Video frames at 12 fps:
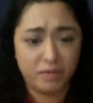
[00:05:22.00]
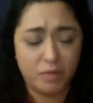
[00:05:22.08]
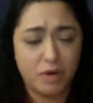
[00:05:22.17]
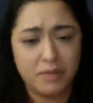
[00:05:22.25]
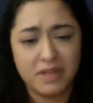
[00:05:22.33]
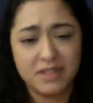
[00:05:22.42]

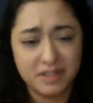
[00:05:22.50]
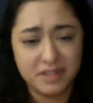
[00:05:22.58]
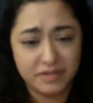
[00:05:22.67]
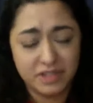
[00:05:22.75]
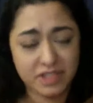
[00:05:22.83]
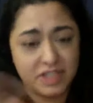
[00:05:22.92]
what must have
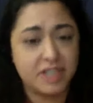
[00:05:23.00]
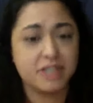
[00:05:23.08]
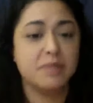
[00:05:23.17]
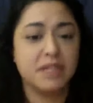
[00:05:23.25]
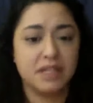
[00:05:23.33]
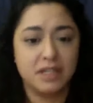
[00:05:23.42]
just
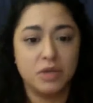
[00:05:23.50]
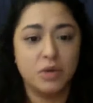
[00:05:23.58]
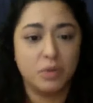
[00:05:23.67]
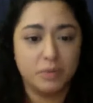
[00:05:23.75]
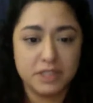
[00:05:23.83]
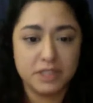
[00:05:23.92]
been an
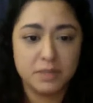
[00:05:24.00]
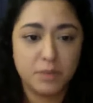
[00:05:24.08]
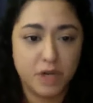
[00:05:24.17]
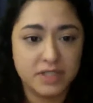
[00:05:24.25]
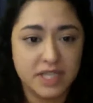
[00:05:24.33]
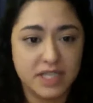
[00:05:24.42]
enormous
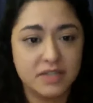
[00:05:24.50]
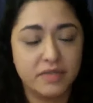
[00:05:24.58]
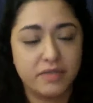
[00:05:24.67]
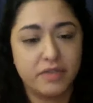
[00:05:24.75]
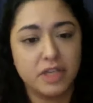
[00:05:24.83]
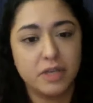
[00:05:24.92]
process
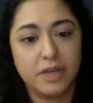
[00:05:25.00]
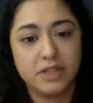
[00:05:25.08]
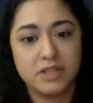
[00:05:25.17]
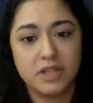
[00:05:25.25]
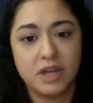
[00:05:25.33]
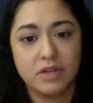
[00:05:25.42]
for you both
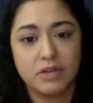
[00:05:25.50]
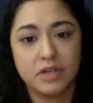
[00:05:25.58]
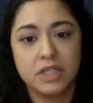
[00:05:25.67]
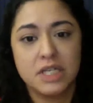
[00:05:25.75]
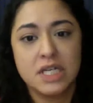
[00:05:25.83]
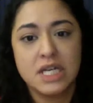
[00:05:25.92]
to go through.
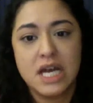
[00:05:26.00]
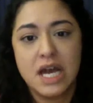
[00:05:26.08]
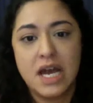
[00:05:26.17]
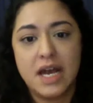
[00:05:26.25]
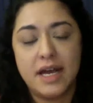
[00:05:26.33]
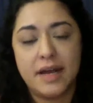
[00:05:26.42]

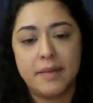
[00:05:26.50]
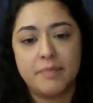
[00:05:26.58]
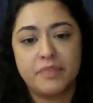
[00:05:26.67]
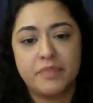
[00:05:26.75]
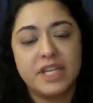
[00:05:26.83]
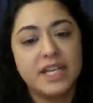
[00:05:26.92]

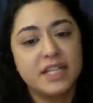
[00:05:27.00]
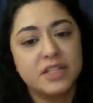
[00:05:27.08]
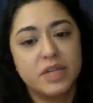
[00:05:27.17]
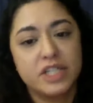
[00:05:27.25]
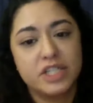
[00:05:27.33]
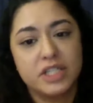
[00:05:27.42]
The next
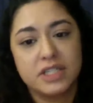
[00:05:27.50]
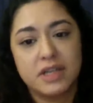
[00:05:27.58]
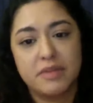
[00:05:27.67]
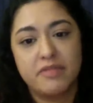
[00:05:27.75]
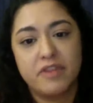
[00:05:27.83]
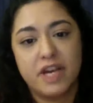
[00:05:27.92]
question is
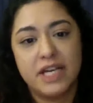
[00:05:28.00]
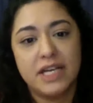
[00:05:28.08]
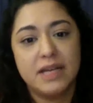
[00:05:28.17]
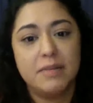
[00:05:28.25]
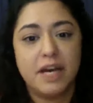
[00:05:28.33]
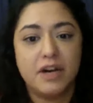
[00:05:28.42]
coming via
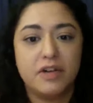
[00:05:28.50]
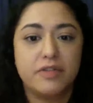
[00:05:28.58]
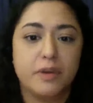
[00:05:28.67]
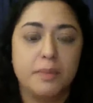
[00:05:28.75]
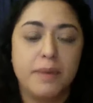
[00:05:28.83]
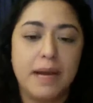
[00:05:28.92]
email
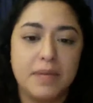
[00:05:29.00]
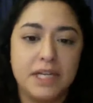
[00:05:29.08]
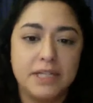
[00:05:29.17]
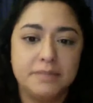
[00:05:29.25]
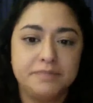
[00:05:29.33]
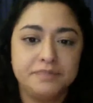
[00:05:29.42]
from
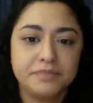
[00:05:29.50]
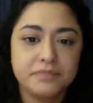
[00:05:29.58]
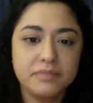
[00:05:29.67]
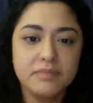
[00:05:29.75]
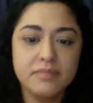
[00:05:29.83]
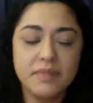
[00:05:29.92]
Pamela.
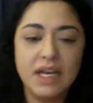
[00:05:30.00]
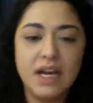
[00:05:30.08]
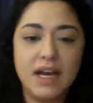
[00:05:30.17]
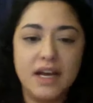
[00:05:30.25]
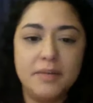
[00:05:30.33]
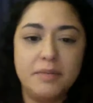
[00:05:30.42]

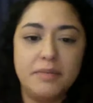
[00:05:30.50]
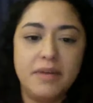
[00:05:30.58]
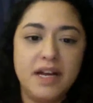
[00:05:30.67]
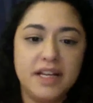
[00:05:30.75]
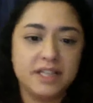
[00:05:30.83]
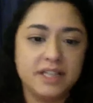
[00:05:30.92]

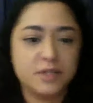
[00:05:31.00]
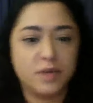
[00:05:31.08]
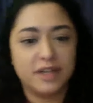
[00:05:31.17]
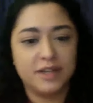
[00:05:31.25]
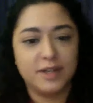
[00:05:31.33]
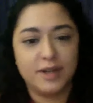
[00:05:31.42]
I think it's
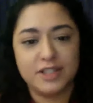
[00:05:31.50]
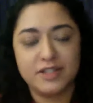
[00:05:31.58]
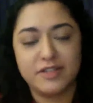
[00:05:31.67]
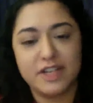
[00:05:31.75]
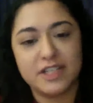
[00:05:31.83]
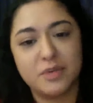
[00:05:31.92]
one lots of
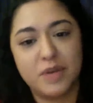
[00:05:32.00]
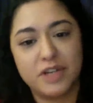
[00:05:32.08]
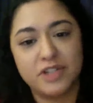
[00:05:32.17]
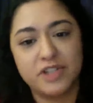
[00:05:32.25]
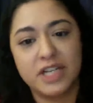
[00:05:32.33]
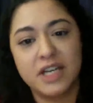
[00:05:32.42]
us are
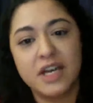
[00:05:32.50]
wondering.